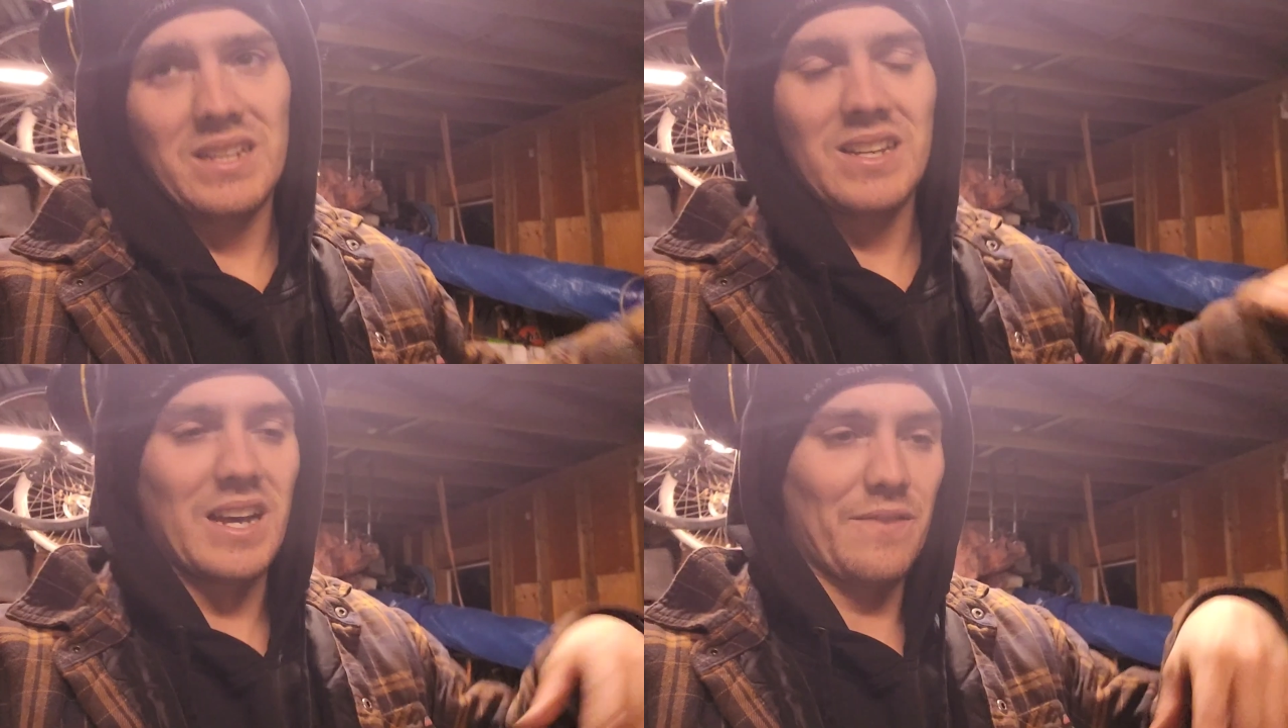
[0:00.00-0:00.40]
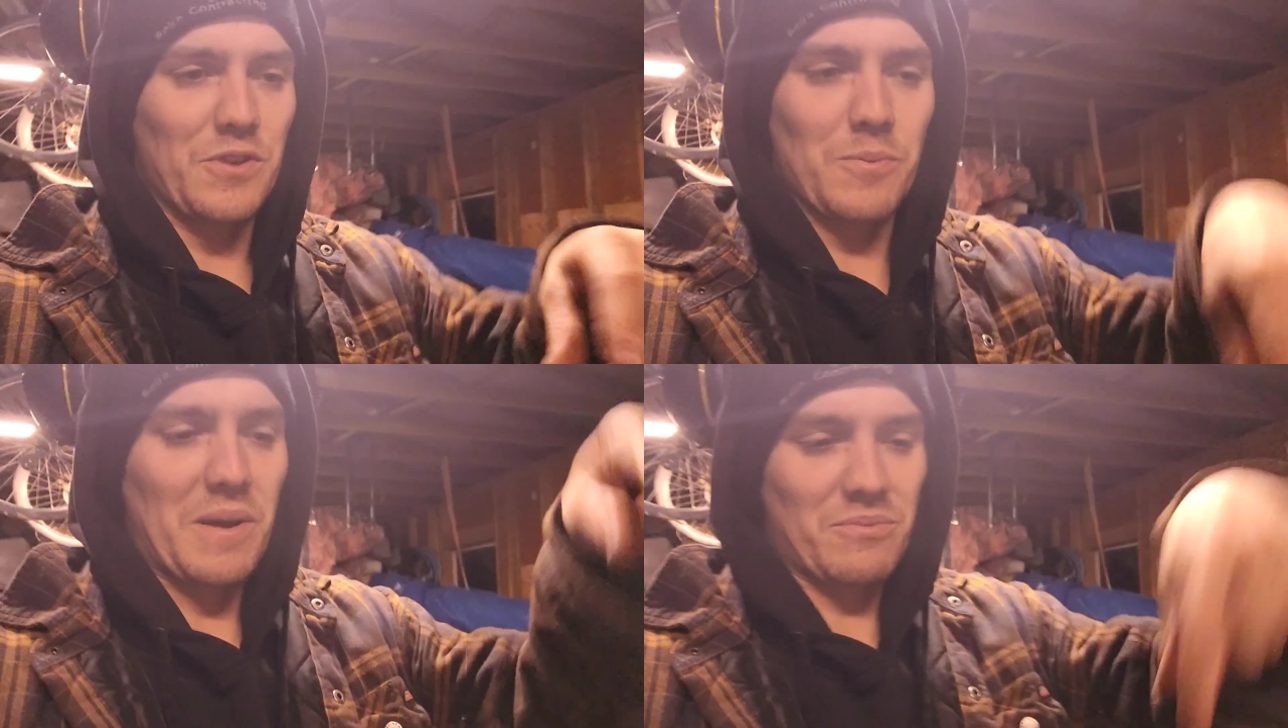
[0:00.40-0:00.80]

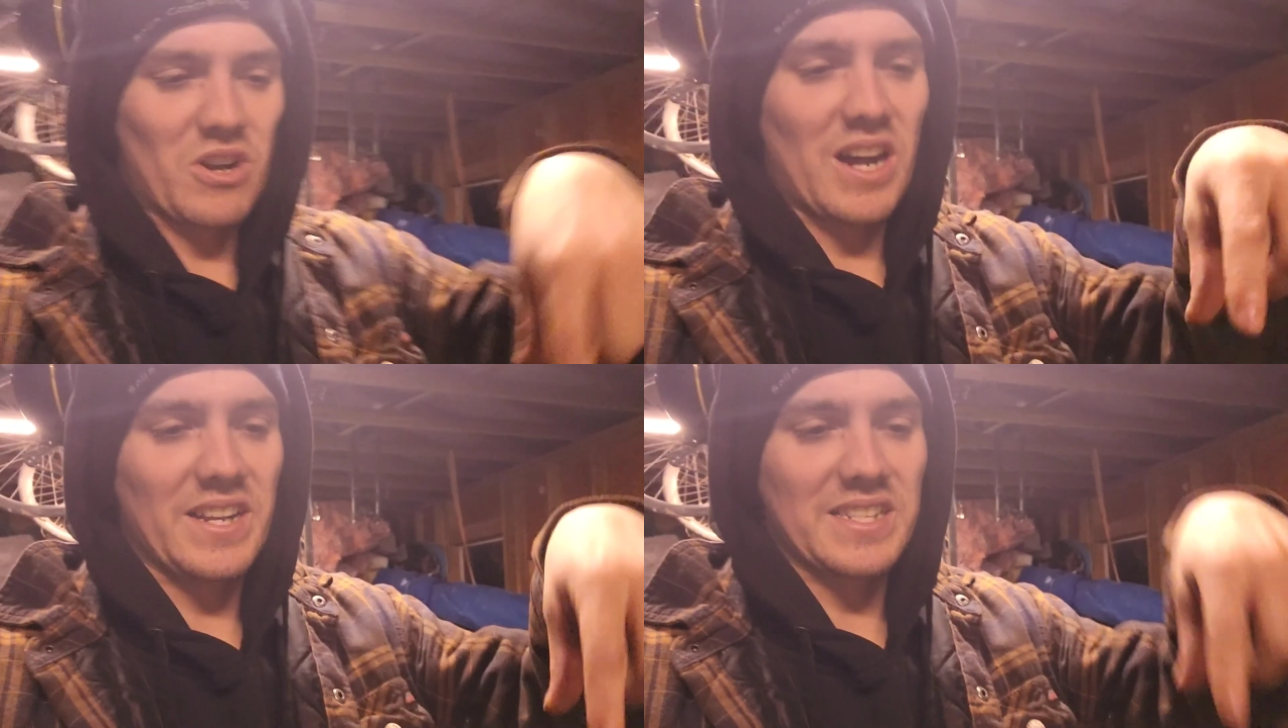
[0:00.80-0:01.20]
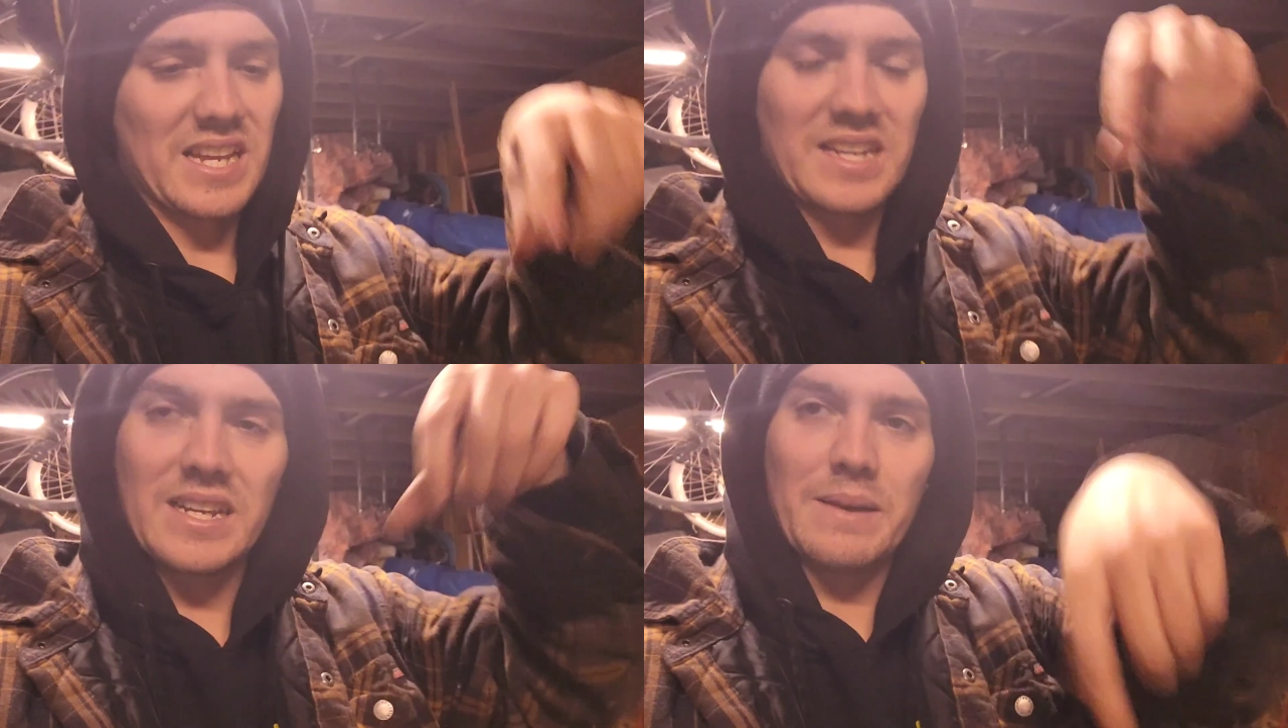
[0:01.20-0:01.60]
pump rod is
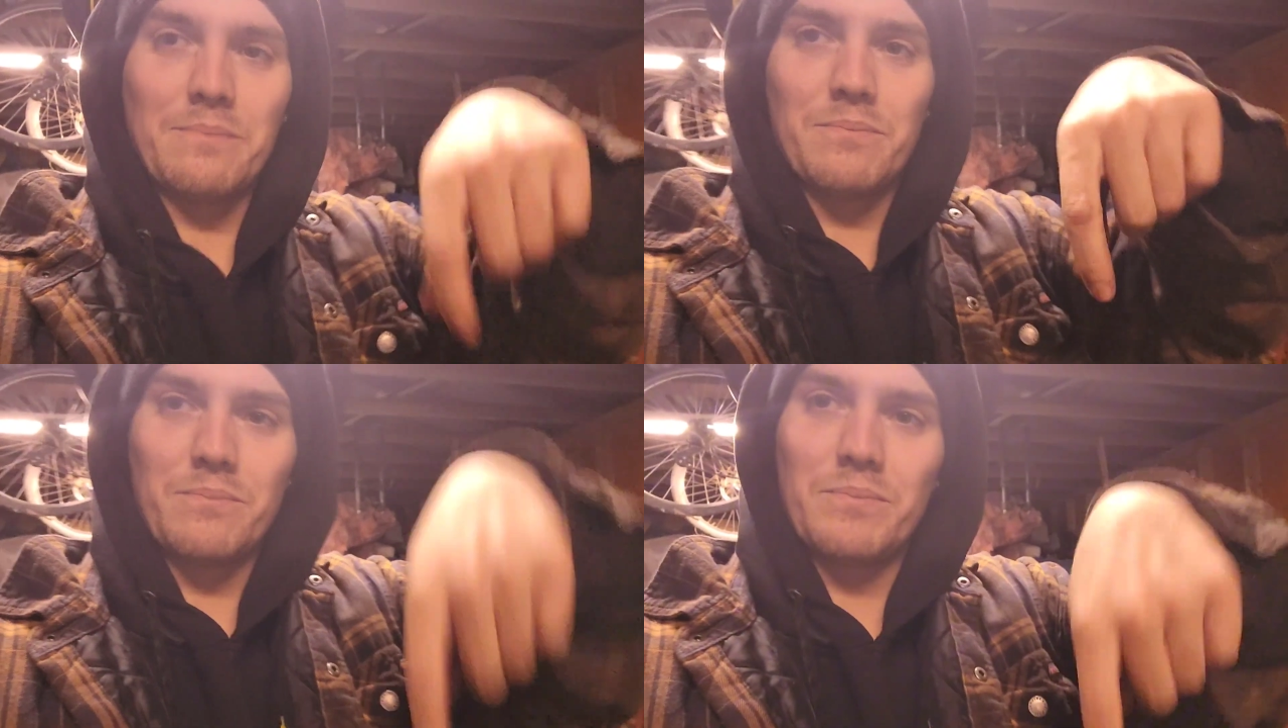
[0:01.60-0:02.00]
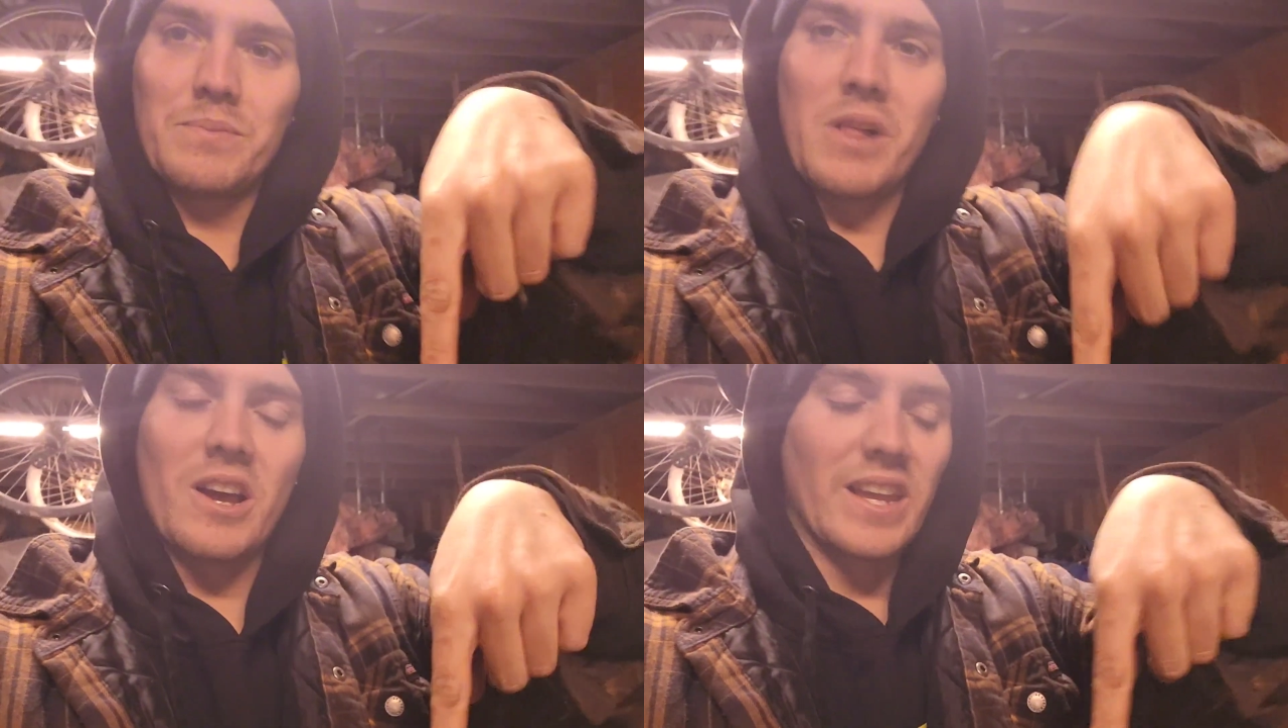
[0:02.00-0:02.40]
like
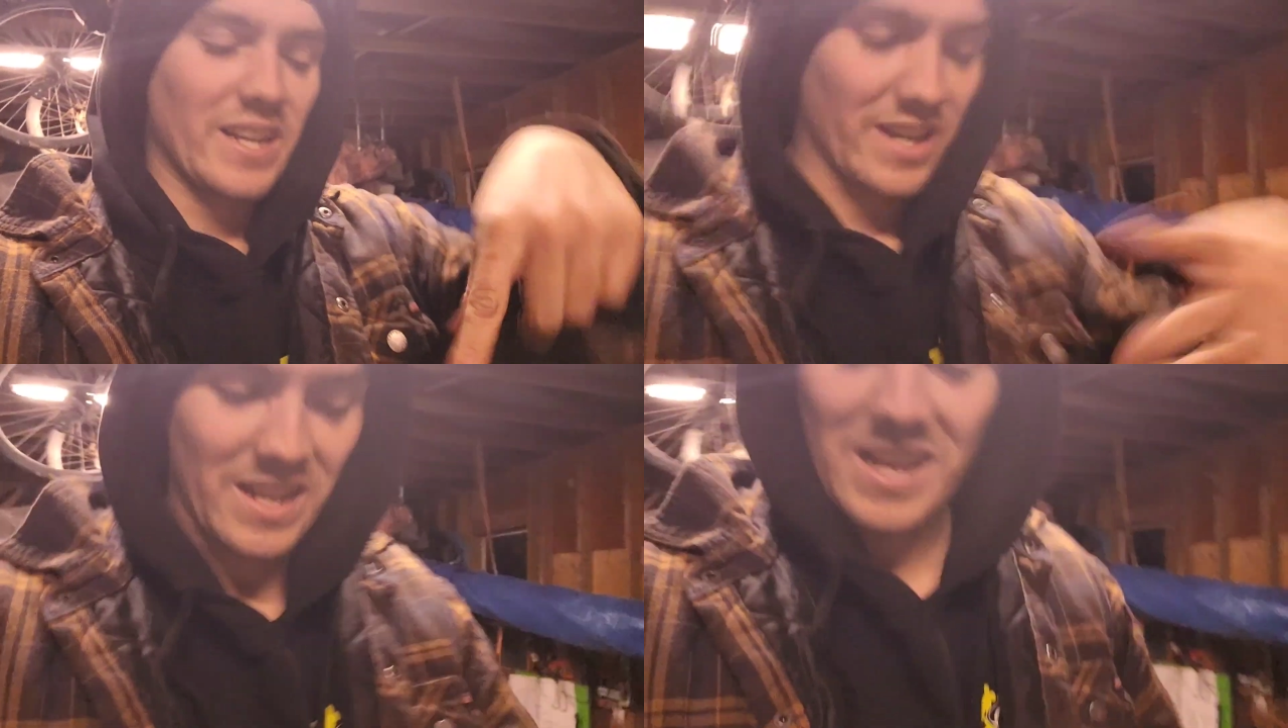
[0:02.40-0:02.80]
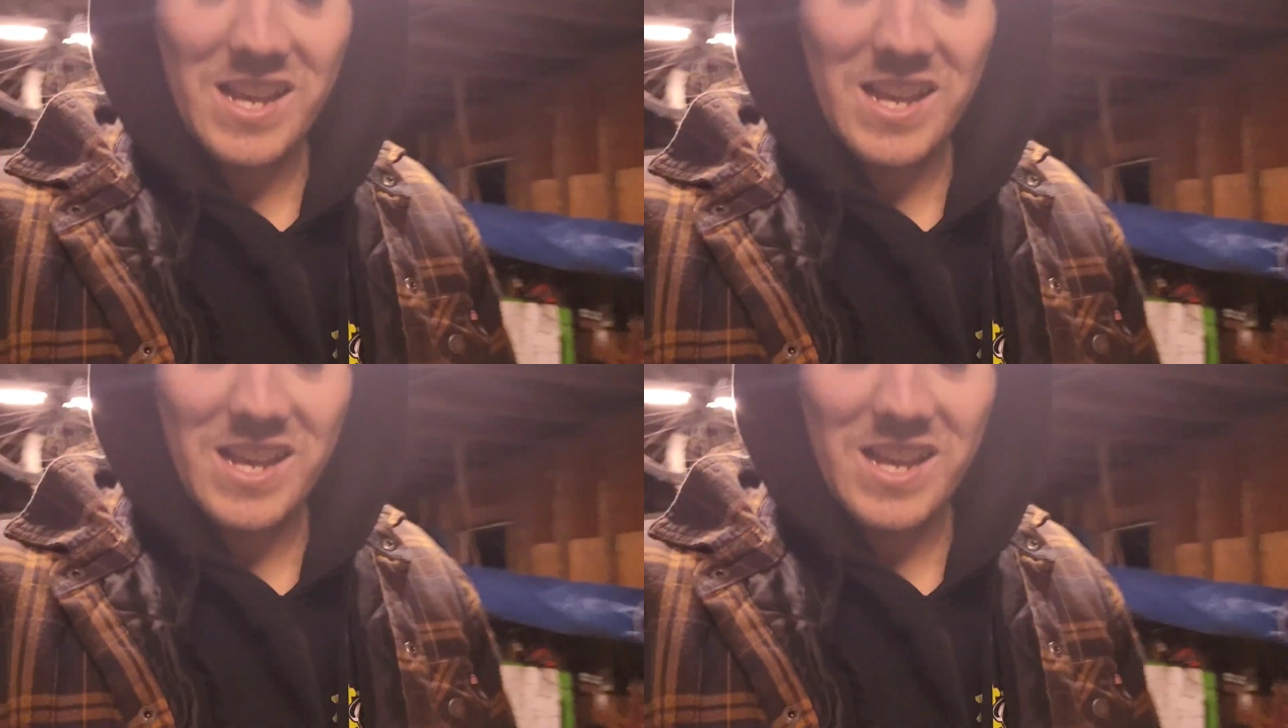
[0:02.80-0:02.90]
blocking it.